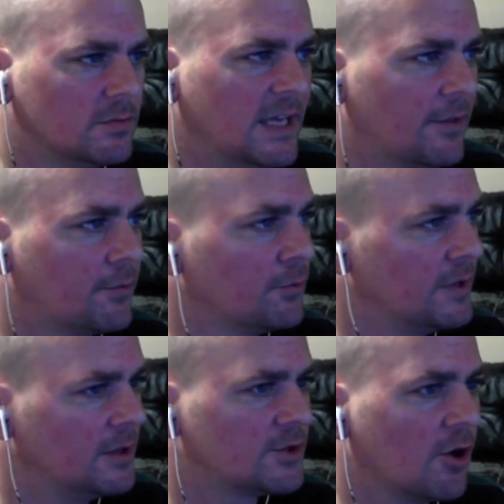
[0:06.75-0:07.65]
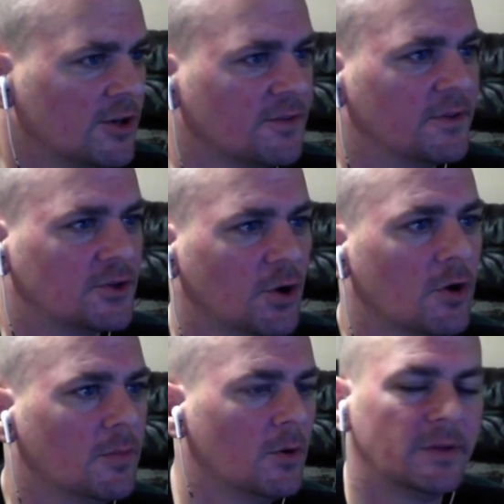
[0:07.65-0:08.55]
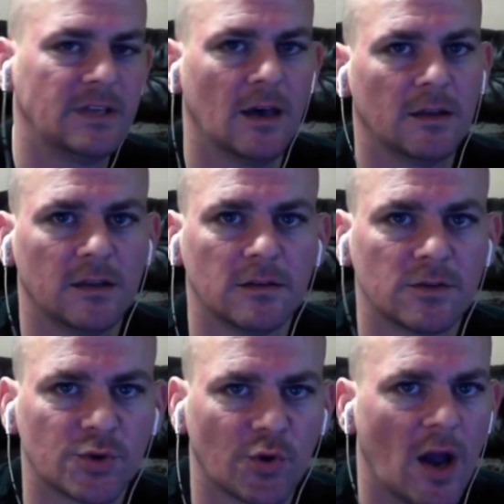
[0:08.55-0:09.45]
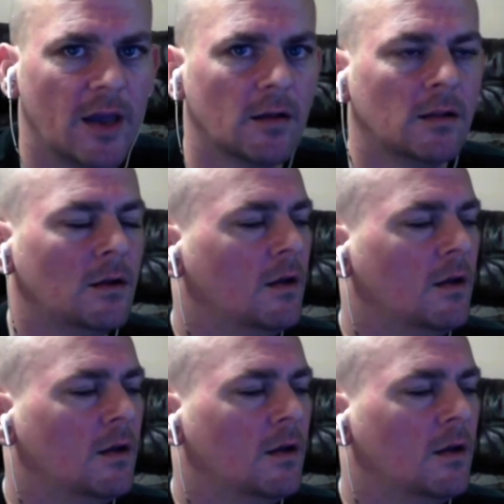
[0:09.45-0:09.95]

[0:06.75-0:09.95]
get through the Charge of the Chocobo Battalion trial.